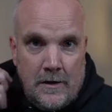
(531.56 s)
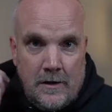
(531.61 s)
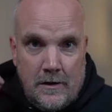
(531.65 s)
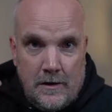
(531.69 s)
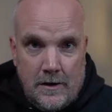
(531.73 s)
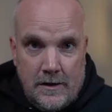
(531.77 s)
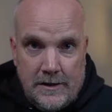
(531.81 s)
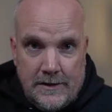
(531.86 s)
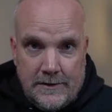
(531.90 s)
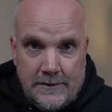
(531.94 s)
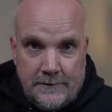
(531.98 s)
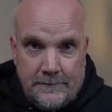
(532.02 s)

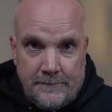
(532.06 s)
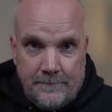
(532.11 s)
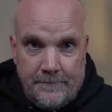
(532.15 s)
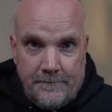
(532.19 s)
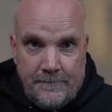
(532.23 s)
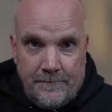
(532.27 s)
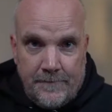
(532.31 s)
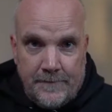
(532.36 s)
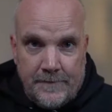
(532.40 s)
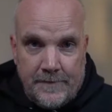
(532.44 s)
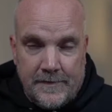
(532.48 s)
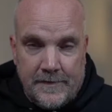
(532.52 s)
on
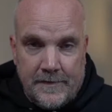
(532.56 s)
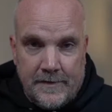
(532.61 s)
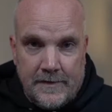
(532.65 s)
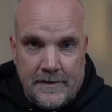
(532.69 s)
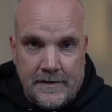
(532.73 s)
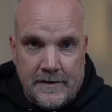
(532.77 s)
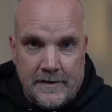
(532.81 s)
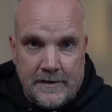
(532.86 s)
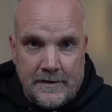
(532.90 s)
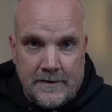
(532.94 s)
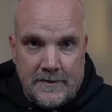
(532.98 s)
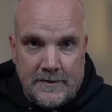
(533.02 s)

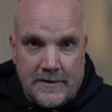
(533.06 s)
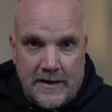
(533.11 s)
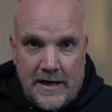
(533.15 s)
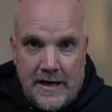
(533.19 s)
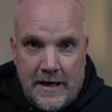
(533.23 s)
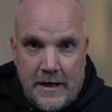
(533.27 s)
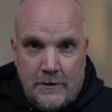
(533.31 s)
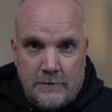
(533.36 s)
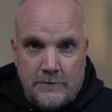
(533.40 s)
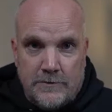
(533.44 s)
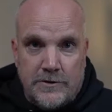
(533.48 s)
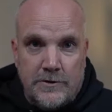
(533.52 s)

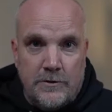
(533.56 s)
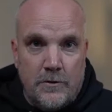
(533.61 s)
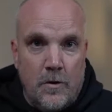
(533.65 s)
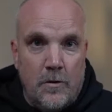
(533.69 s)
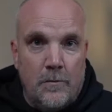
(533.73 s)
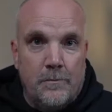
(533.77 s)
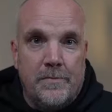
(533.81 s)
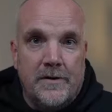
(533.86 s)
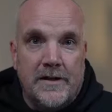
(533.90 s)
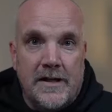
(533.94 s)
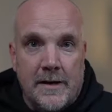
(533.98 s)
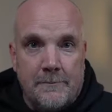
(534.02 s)
how to
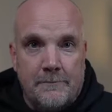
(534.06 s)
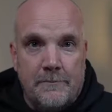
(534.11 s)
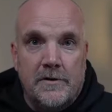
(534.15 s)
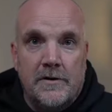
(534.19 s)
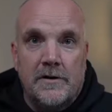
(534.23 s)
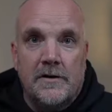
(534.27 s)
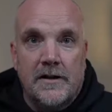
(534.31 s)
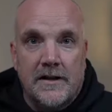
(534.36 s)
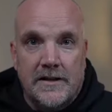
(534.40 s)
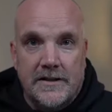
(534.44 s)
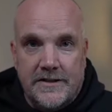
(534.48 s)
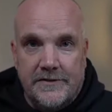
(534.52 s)
open up
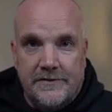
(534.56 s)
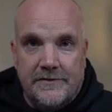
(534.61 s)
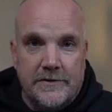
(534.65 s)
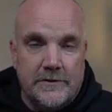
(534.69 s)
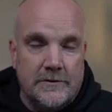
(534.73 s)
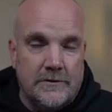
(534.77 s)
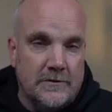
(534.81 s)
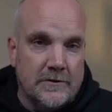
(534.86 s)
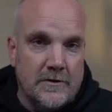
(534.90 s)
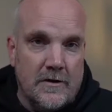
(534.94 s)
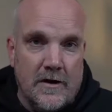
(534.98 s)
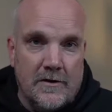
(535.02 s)
a
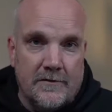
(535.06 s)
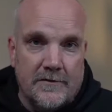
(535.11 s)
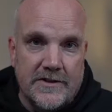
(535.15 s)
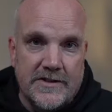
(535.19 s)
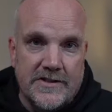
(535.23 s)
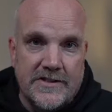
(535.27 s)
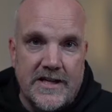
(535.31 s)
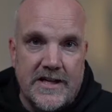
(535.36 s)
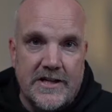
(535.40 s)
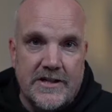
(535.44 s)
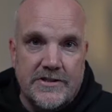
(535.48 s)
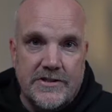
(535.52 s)
difficult
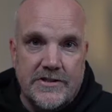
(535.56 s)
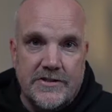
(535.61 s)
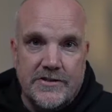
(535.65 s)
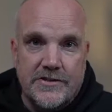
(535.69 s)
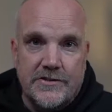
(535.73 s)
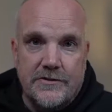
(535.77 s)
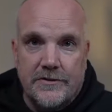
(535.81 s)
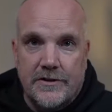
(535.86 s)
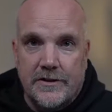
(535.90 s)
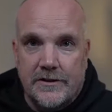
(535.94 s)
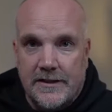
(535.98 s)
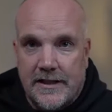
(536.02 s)
conversation.
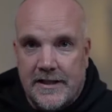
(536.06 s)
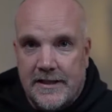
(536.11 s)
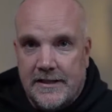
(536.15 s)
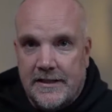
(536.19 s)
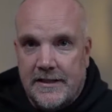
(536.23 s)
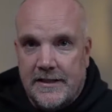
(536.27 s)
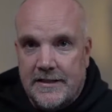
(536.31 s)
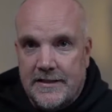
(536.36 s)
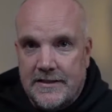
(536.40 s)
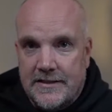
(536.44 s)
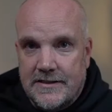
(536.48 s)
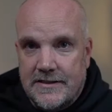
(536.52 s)
So the
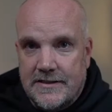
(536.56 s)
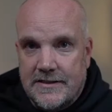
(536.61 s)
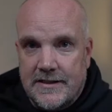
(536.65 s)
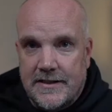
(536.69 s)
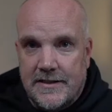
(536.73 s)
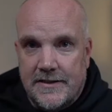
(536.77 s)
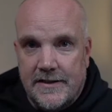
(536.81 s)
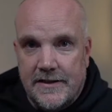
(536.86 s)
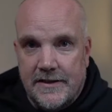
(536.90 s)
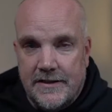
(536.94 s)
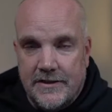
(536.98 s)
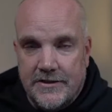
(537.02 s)
link is
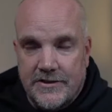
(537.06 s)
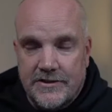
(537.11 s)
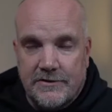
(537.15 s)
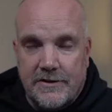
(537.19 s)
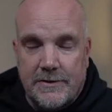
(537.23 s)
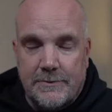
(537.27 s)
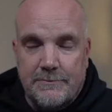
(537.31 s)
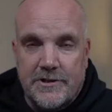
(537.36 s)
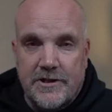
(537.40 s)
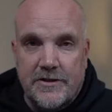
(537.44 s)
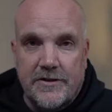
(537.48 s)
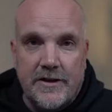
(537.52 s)
in the
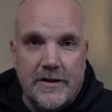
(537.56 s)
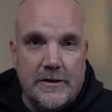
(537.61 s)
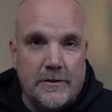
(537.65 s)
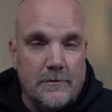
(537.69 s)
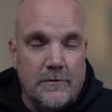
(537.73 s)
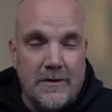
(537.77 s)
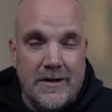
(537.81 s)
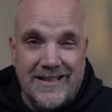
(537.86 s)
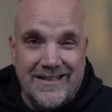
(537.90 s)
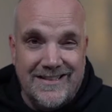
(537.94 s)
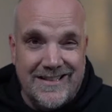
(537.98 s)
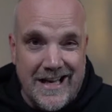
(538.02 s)
description there.
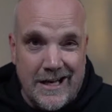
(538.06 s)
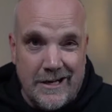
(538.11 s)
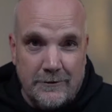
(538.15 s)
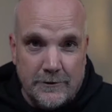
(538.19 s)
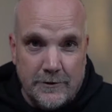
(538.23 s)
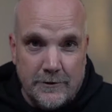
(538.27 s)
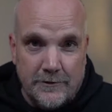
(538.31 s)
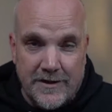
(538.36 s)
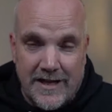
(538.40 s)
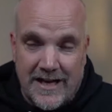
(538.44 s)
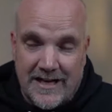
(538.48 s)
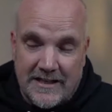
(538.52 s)
Go ahead,
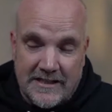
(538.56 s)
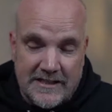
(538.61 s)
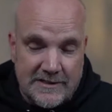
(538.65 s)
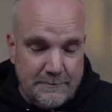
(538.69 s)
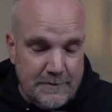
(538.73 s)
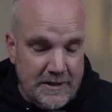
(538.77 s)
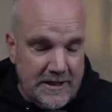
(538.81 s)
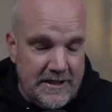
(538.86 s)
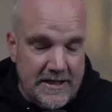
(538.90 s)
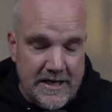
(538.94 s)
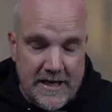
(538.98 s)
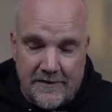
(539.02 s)
download that. It's a
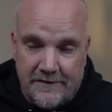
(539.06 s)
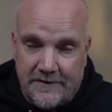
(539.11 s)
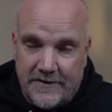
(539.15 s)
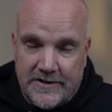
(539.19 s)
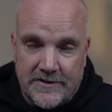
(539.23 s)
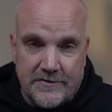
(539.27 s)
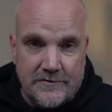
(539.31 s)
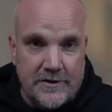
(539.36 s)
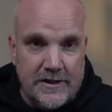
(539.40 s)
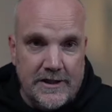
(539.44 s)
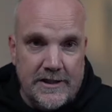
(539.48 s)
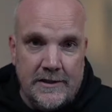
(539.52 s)
PDF,
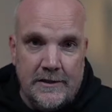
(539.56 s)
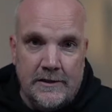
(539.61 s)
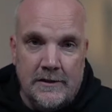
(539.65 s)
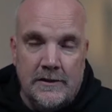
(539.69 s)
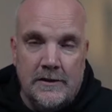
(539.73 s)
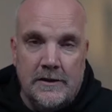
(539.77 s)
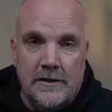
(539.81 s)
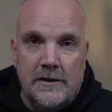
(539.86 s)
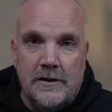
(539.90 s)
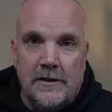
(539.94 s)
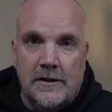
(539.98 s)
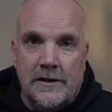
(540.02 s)
it's free.
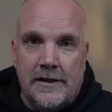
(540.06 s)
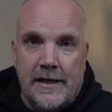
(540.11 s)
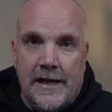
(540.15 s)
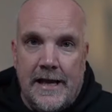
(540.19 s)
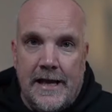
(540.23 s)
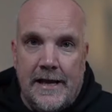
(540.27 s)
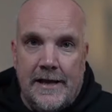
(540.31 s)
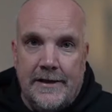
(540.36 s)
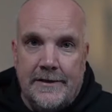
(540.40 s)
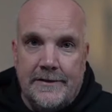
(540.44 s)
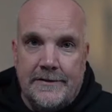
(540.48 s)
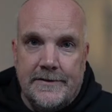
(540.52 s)

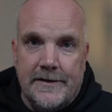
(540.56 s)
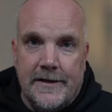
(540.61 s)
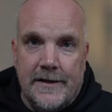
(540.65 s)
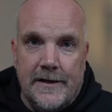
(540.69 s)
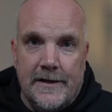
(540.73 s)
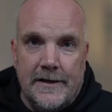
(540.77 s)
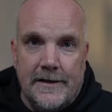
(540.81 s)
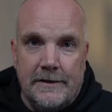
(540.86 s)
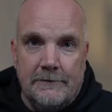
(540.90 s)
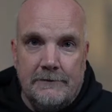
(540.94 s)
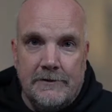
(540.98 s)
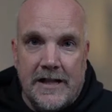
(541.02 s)
And
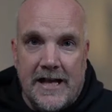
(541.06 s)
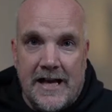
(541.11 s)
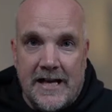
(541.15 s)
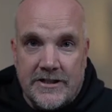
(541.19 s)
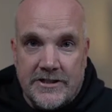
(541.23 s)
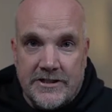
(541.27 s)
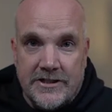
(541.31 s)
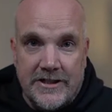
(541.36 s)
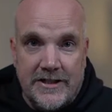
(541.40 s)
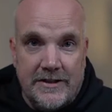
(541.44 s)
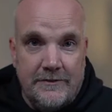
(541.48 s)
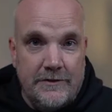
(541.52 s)
it will
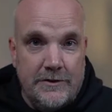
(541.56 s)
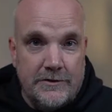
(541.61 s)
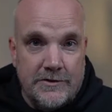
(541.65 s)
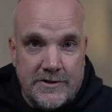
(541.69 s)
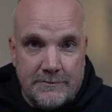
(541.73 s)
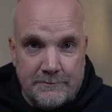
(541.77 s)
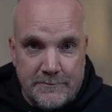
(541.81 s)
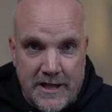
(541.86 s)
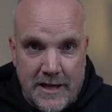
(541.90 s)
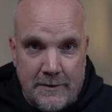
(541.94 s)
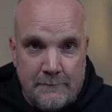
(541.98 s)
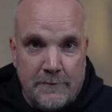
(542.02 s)
actually give you
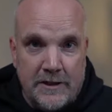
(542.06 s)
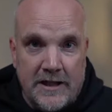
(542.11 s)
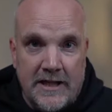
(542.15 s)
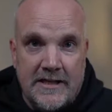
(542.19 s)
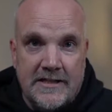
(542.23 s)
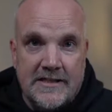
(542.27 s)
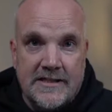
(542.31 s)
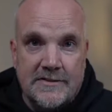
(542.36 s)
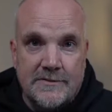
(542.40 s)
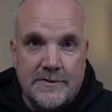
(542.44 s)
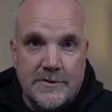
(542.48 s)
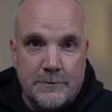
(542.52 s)
some
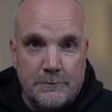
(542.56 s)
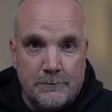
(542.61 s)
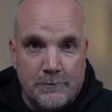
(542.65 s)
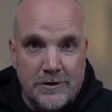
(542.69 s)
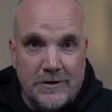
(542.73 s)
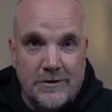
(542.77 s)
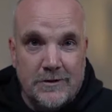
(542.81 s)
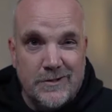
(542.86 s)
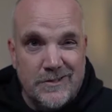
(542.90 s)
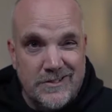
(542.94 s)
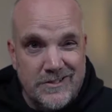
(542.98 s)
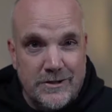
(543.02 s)
templates and some
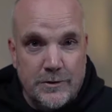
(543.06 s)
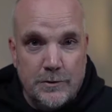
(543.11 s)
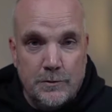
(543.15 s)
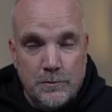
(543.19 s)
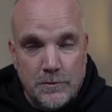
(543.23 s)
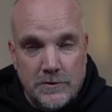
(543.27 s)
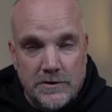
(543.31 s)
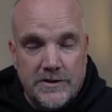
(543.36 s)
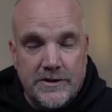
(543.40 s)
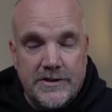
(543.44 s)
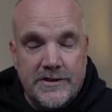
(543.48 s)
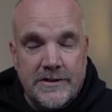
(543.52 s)
real good
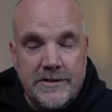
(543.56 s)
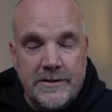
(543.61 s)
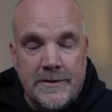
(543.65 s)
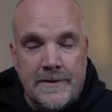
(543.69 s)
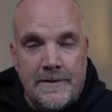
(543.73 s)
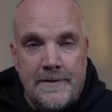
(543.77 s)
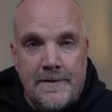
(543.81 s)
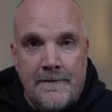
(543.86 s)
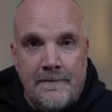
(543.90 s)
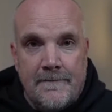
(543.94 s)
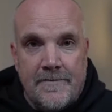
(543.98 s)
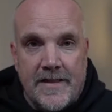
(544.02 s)
tools
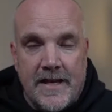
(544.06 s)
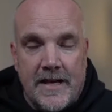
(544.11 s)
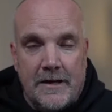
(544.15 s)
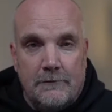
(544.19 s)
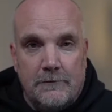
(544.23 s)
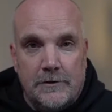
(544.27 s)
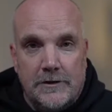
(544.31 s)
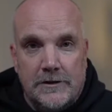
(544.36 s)
that